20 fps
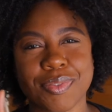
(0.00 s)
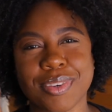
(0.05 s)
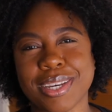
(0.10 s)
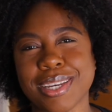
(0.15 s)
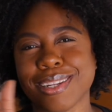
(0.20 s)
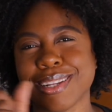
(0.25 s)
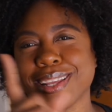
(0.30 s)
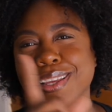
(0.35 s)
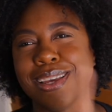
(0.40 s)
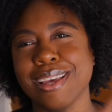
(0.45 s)

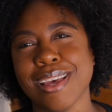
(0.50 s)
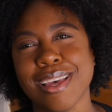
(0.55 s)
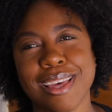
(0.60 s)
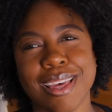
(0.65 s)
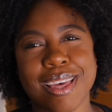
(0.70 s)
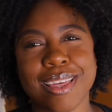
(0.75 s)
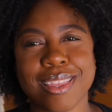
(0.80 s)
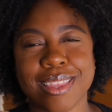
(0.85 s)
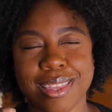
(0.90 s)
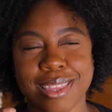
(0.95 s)
fund
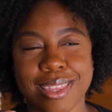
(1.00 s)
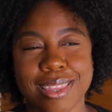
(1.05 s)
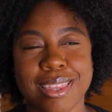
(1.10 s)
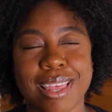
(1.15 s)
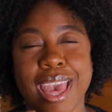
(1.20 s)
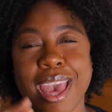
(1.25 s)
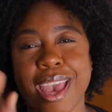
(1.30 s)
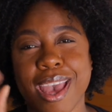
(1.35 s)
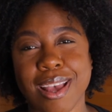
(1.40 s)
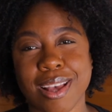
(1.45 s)

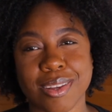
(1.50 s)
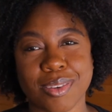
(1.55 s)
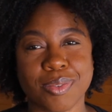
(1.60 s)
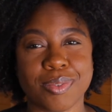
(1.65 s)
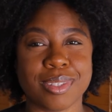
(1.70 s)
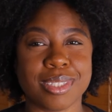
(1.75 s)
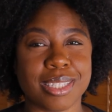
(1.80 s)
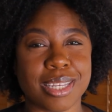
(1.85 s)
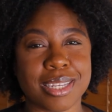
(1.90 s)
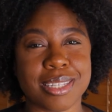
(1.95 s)
that
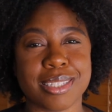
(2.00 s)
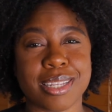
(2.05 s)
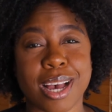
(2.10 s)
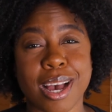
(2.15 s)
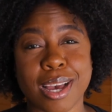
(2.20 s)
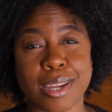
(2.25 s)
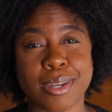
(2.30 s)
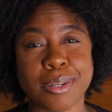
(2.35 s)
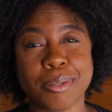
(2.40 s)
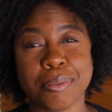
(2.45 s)
does
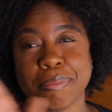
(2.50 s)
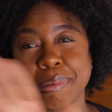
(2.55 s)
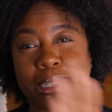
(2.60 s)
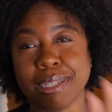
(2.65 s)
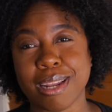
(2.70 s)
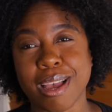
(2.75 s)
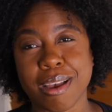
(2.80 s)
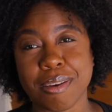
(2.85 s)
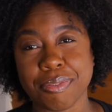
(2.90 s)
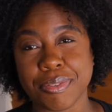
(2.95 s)
auto, but
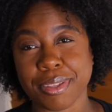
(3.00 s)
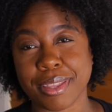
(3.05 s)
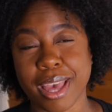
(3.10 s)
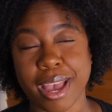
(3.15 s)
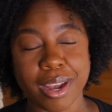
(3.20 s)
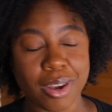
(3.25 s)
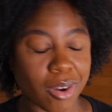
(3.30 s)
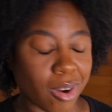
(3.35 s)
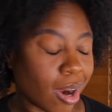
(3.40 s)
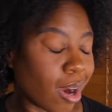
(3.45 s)
not for
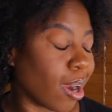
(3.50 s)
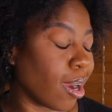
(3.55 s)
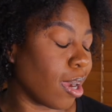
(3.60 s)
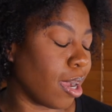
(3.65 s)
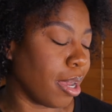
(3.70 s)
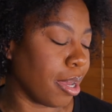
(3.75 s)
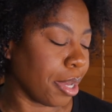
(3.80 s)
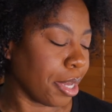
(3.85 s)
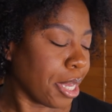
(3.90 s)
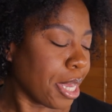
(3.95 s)
that car.
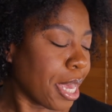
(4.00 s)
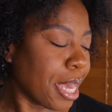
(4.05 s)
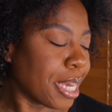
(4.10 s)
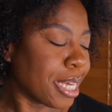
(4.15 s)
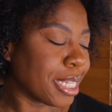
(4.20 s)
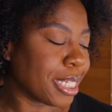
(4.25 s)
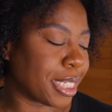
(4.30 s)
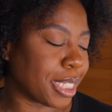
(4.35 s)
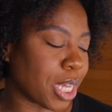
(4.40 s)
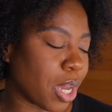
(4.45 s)

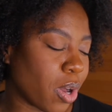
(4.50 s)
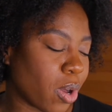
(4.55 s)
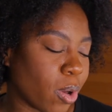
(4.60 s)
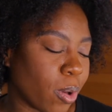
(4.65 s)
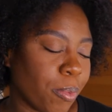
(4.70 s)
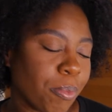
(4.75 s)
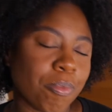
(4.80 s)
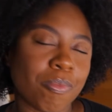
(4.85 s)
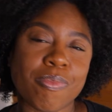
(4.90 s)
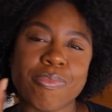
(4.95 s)

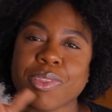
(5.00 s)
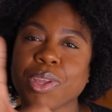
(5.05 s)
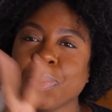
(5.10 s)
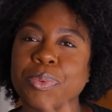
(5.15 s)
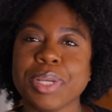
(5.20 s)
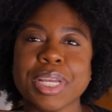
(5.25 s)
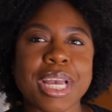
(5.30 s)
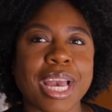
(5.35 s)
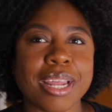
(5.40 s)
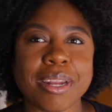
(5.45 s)
So
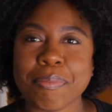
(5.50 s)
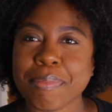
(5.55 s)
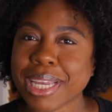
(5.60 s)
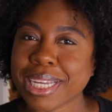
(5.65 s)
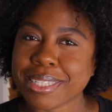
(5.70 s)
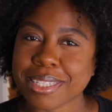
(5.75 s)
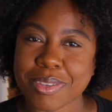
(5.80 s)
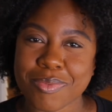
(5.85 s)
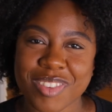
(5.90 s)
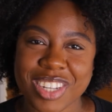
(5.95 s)
we got to make
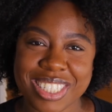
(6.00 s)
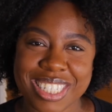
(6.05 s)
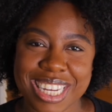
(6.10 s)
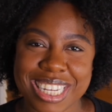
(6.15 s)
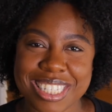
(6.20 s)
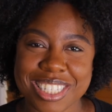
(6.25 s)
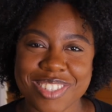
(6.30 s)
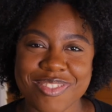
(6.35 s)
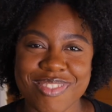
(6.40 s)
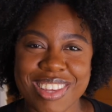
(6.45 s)
some
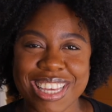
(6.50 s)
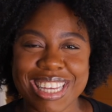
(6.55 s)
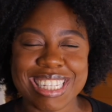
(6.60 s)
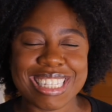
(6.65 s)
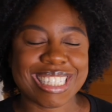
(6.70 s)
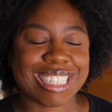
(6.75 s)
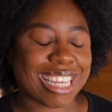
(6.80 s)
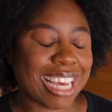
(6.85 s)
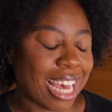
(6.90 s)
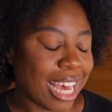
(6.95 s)

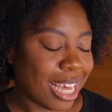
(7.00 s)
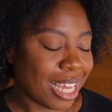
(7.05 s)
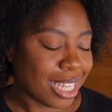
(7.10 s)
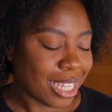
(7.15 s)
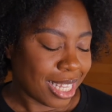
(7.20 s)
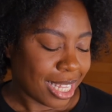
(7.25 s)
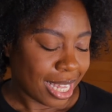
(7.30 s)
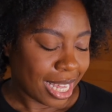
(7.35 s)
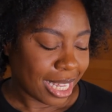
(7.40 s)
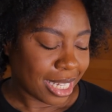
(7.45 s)
adjustments.
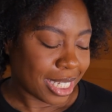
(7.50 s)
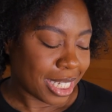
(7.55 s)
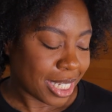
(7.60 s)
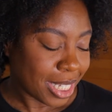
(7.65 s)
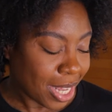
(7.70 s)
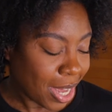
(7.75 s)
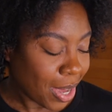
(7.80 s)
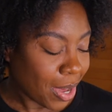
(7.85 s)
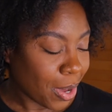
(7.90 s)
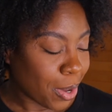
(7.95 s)
And
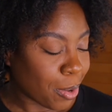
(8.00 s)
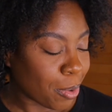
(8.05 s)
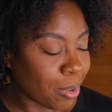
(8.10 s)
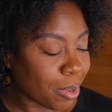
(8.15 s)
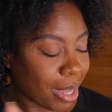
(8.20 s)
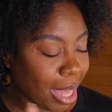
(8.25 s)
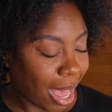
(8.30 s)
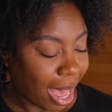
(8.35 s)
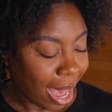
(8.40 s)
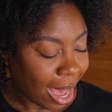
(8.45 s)

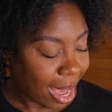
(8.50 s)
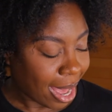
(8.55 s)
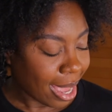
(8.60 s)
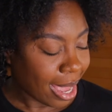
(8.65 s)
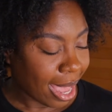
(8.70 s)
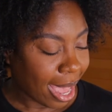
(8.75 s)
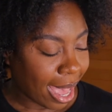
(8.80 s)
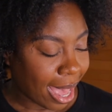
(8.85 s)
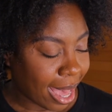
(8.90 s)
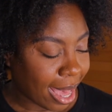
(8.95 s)
so I
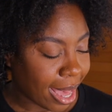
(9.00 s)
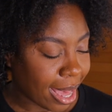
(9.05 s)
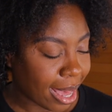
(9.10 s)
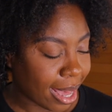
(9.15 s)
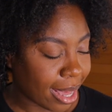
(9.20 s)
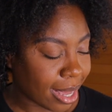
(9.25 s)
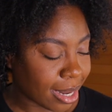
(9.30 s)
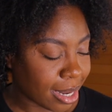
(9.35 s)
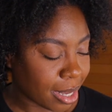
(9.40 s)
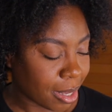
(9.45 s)

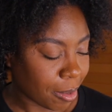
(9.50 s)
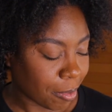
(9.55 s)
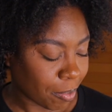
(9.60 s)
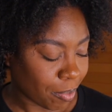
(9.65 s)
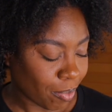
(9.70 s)
had